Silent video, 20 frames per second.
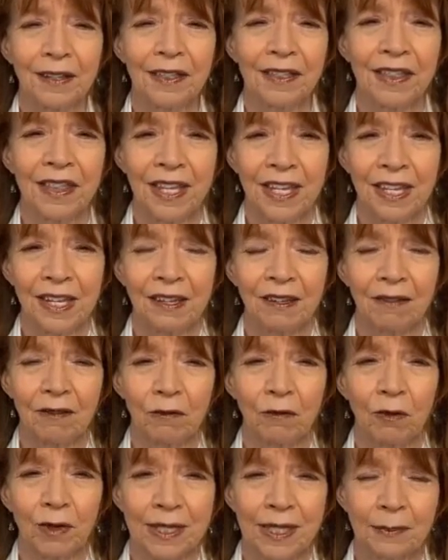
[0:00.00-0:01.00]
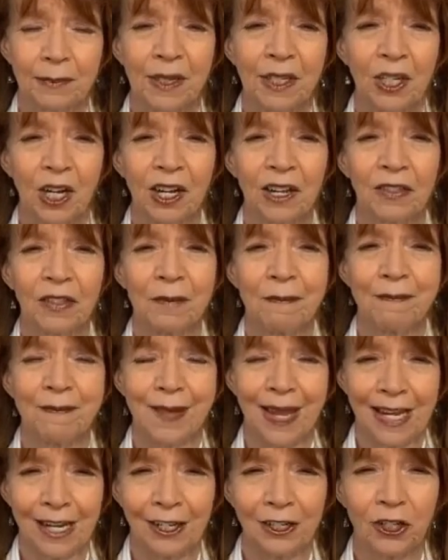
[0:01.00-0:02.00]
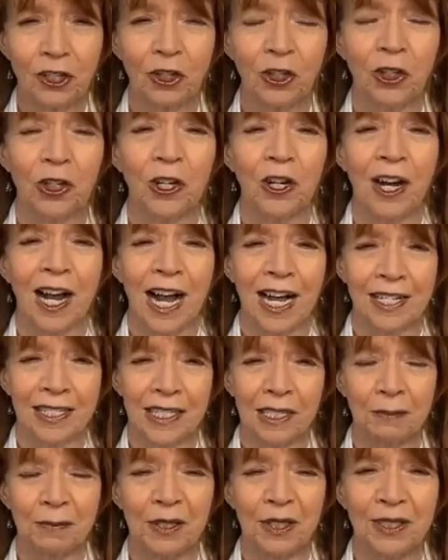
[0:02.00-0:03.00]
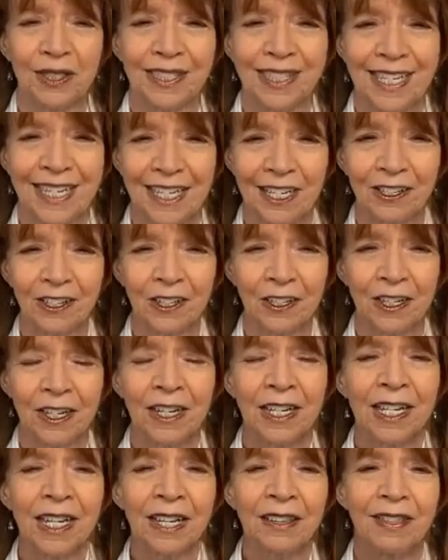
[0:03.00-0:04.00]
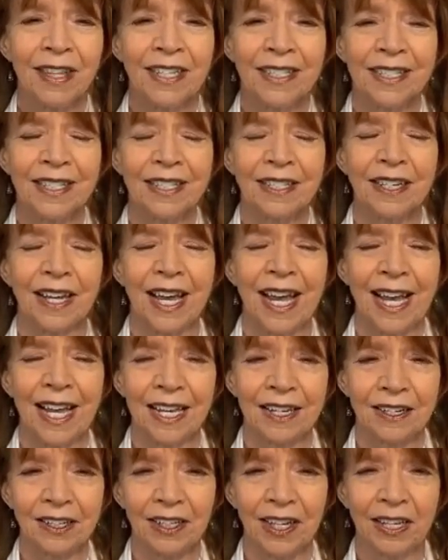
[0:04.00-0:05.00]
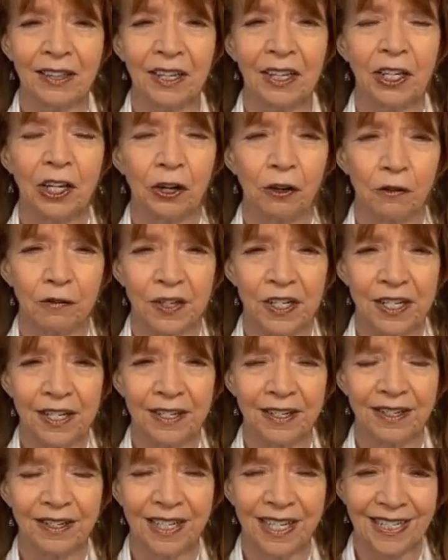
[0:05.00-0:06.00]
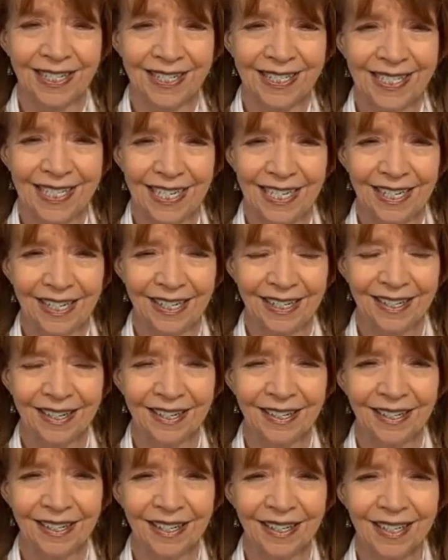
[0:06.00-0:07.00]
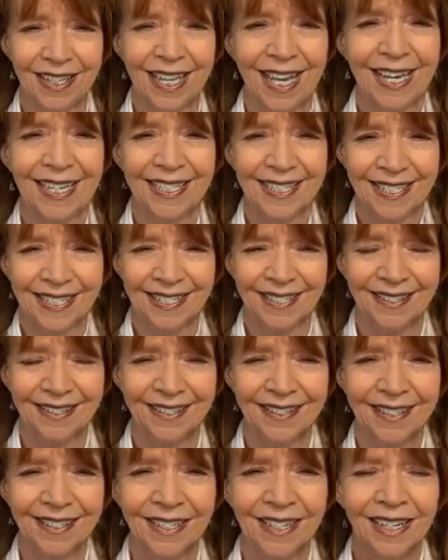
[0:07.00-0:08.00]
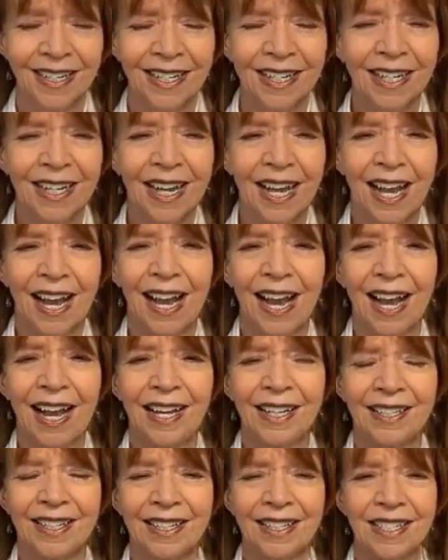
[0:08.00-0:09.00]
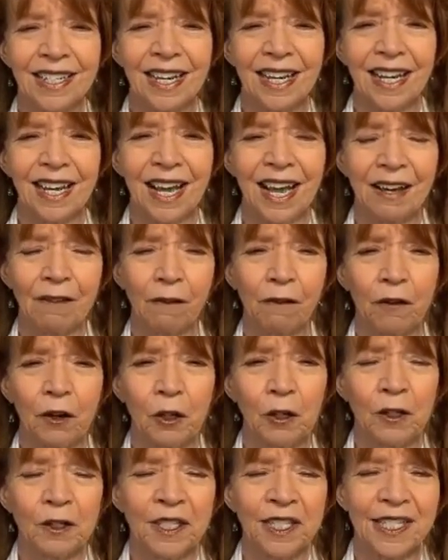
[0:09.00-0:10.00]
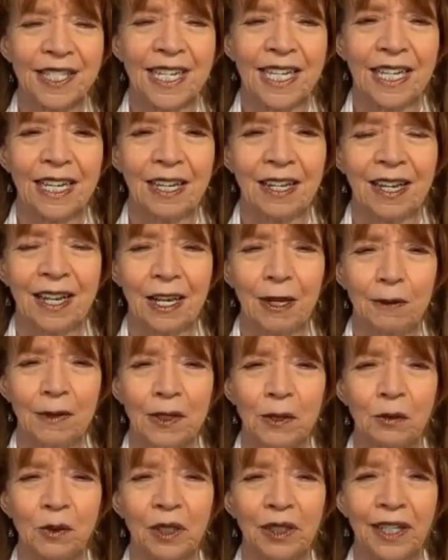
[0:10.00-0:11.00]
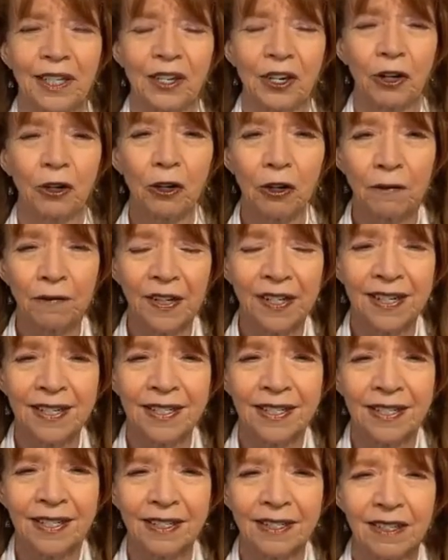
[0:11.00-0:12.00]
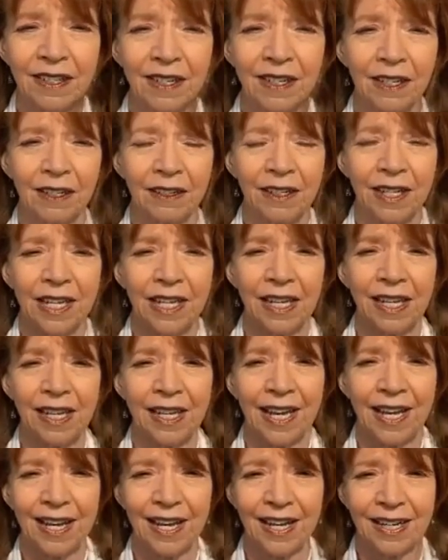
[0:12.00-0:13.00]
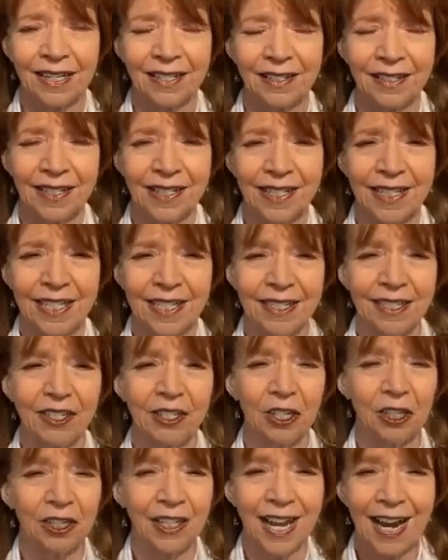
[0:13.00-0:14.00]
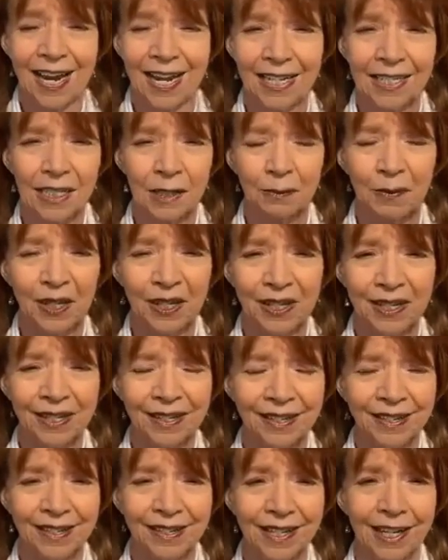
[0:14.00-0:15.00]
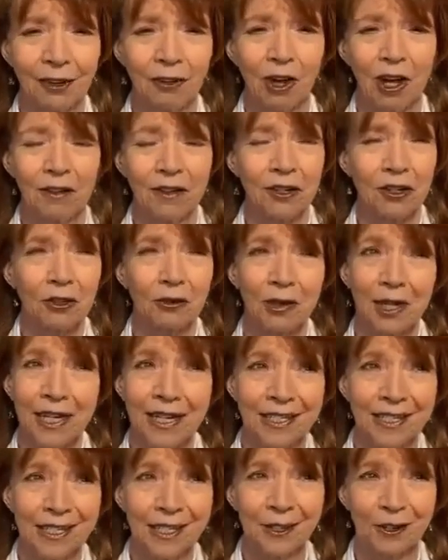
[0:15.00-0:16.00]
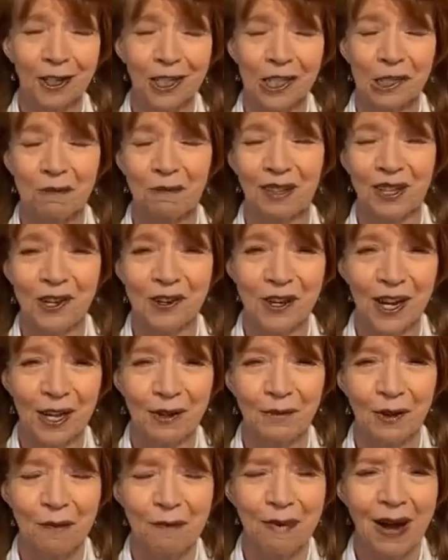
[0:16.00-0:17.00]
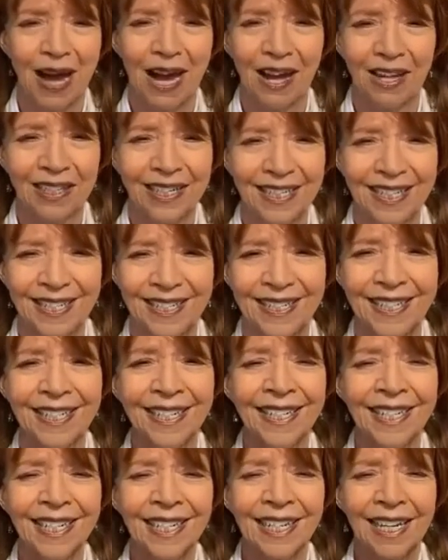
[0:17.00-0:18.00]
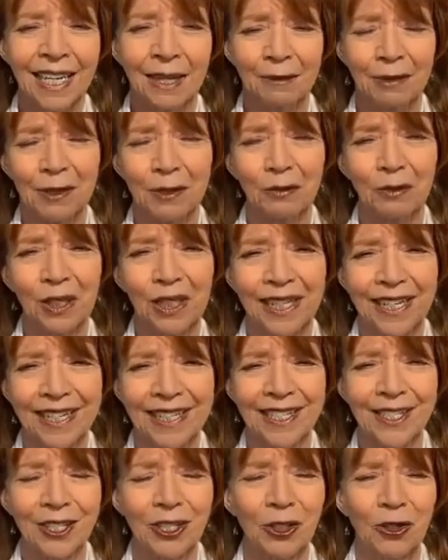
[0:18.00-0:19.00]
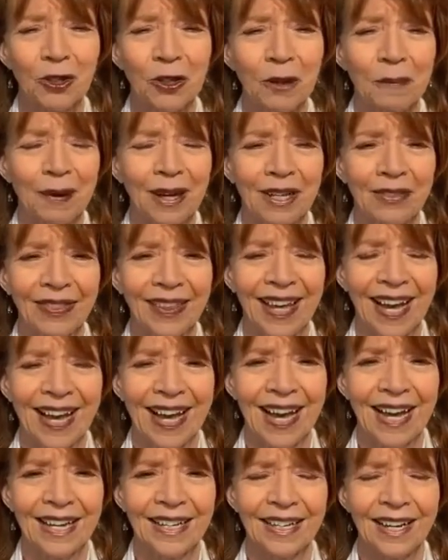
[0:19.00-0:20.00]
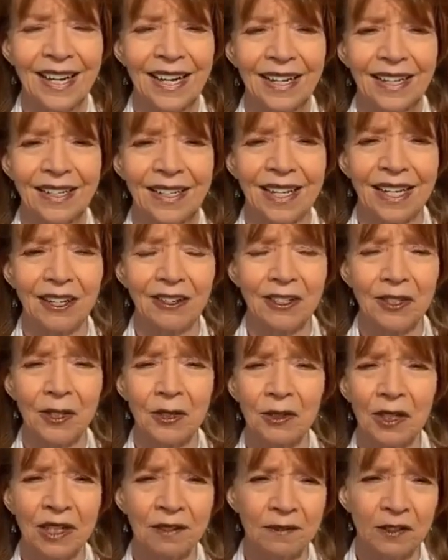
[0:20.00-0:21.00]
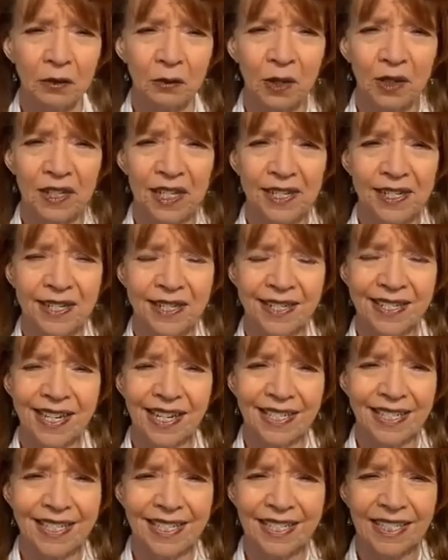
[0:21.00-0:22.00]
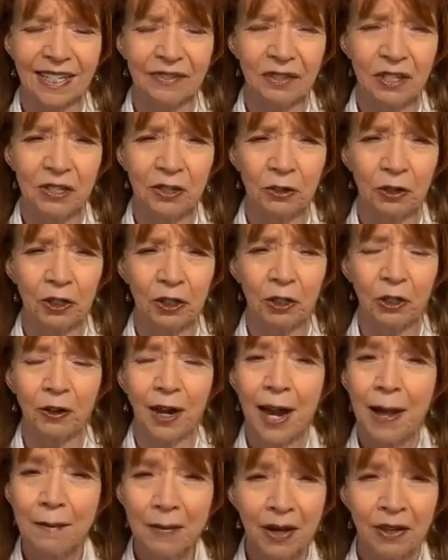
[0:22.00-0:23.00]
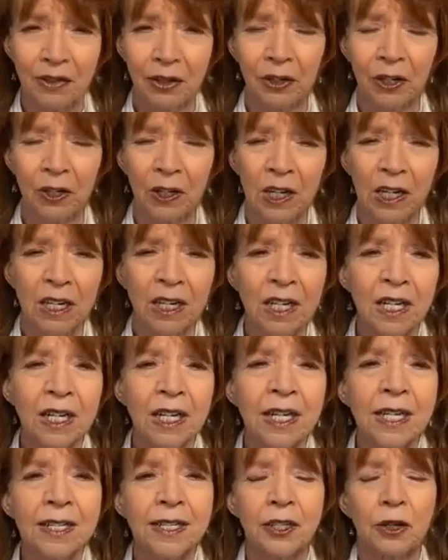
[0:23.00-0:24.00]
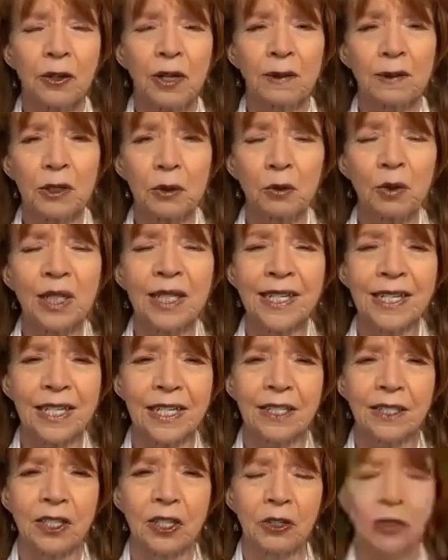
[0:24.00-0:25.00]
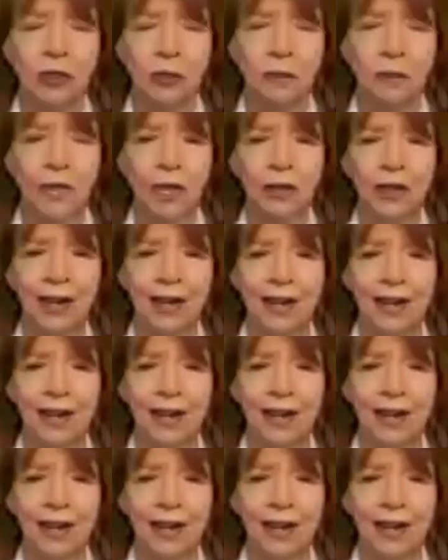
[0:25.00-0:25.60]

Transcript: the what's been called the major hospital here that's handling the COVID-19 cases. And at first he was really nervous. He has seasonal asthma, and now all the trees are exploding with pollen. He was really concerned about that, and he also lives with his 97-year-old grandmother, so he was really concerned about